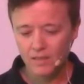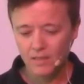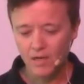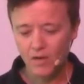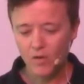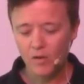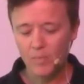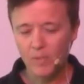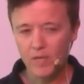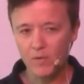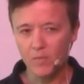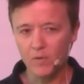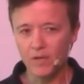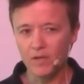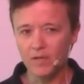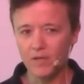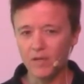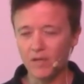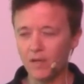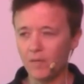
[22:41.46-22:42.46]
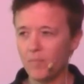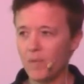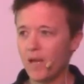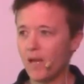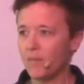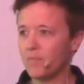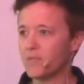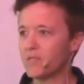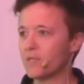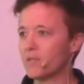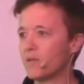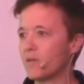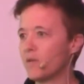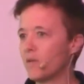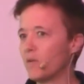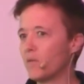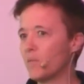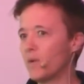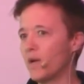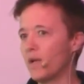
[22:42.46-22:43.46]
And I'll repeat what uh, Babs
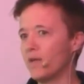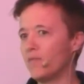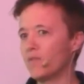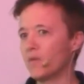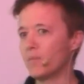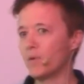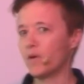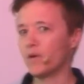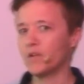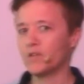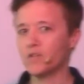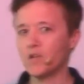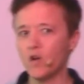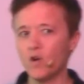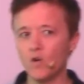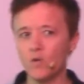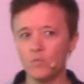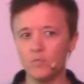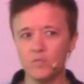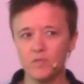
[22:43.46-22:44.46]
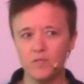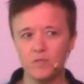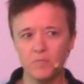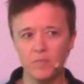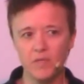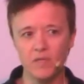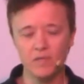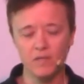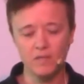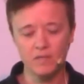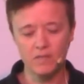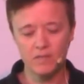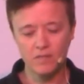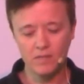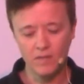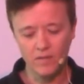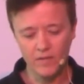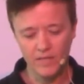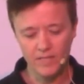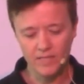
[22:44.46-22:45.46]
read from Ernest Holmes
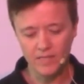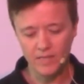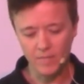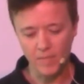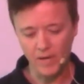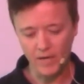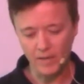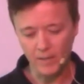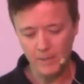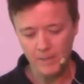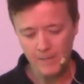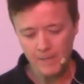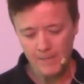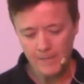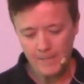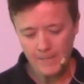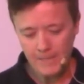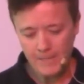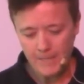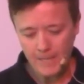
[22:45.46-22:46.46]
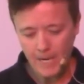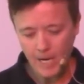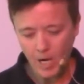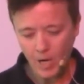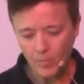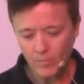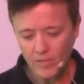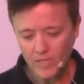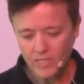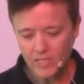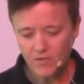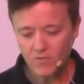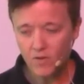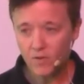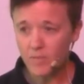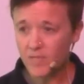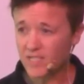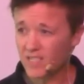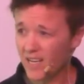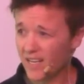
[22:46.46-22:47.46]
because you know he's the man. Um, this is
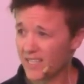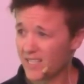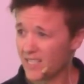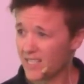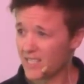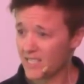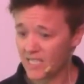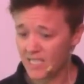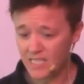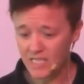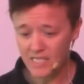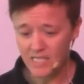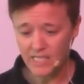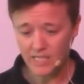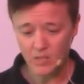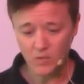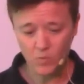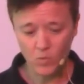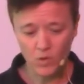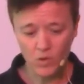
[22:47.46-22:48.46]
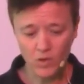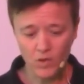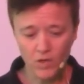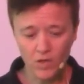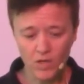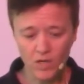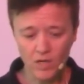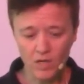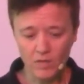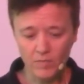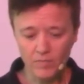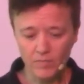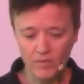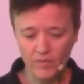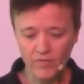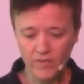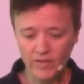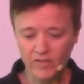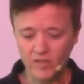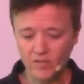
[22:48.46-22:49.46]
from his 1966 work, um,
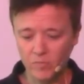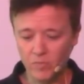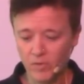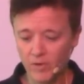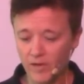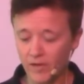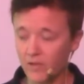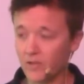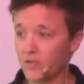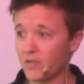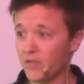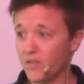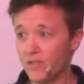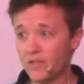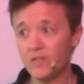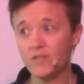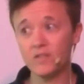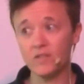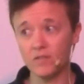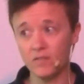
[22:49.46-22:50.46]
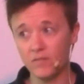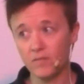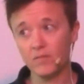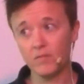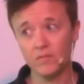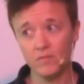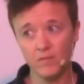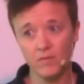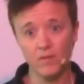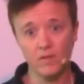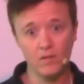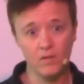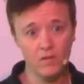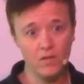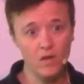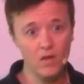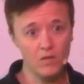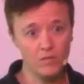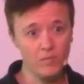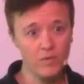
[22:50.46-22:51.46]
Effective Prayer. So this is
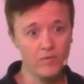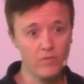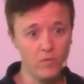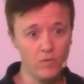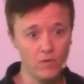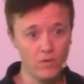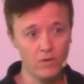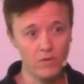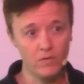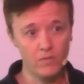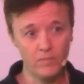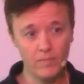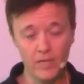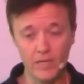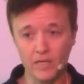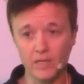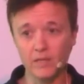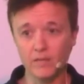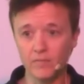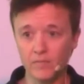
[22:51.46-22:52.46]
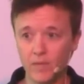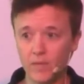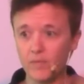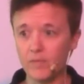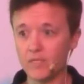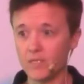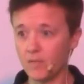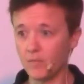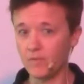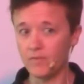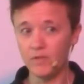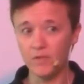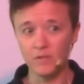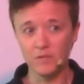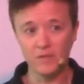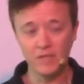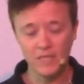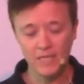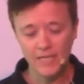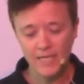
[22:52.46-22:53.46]
long before me and maybe some of
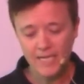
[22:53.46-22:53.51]
you.